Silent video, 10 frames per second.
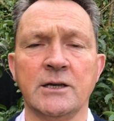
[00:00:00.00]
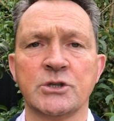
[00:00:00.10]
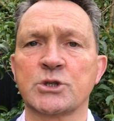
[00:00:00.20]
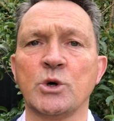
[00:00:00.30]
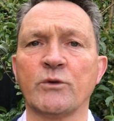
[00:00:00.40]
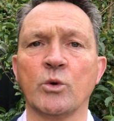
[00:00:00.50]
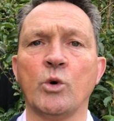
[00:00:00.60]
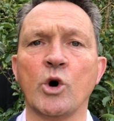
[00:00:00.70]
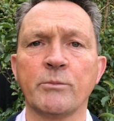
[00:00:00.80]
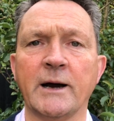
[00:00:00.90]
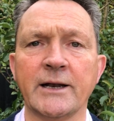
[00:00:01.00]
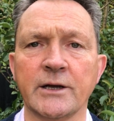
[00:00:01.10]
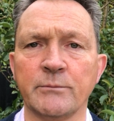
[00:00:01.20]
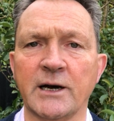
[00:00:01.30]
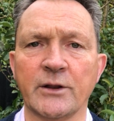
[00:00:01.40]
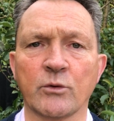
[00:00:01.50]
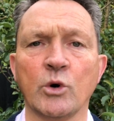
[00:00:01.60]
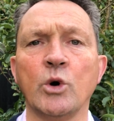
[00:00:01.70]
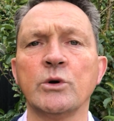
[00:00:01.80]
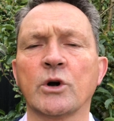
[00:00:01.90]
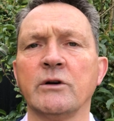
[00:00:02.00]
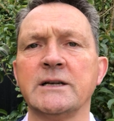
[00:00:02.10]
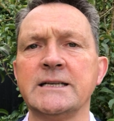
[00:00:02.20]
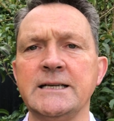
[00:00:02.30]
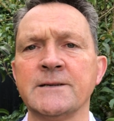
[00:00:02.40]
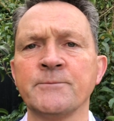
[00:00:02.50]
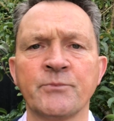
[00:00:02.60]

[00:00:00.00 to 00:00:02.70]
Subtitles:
just go for a walk by the road, or indeed